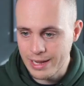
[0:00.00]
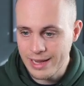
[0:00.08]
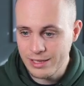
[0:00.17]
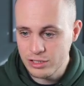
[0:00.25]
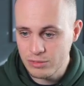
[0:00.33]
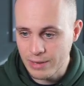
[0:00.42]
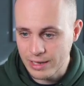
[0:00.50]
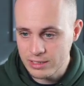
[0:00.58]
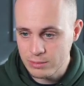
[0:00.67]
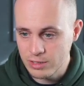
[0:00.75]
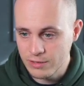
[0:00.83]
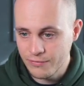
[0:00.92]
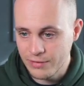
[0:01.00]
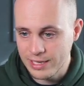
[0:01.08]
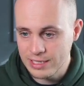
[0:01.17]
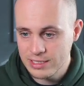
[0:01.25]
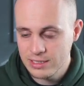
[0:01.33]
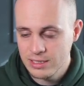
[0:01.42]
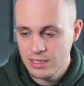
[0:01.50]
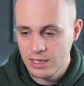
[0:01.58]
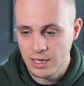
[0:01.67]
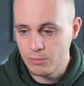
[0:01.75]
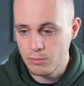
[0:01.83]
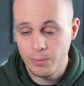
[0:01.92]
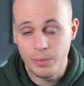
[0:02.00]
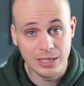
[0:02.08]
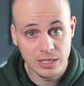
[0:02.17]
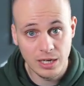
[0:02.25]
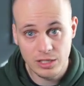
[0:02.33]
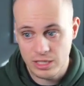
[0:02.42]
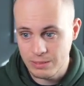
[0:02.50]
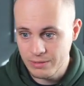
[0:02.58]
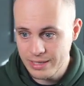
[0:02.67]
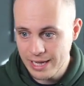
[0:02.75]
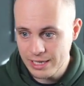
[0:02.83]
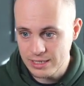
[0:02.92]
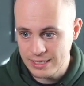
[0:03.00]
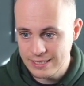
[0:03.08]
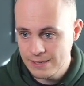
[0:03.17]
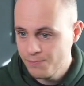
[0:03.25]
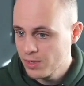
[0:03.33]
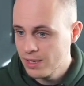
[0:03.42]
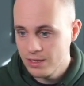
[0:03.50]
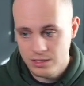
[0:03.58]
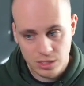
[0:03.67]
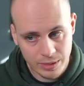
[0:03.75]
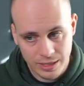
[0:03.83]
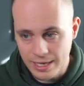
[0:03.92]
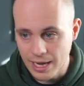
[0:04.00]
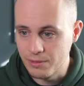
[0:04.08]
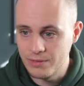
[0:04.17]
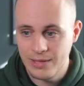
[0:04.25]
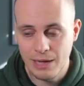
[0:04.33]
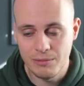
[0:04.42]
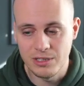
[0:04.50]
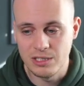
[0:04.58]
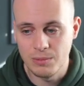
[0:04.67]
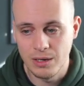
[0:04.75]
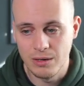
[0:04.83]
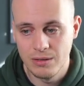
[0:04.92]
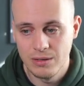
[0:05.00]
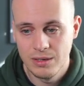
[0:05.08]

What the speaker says: interacting with a face by touching with the edges, so we can get rid of that one as well.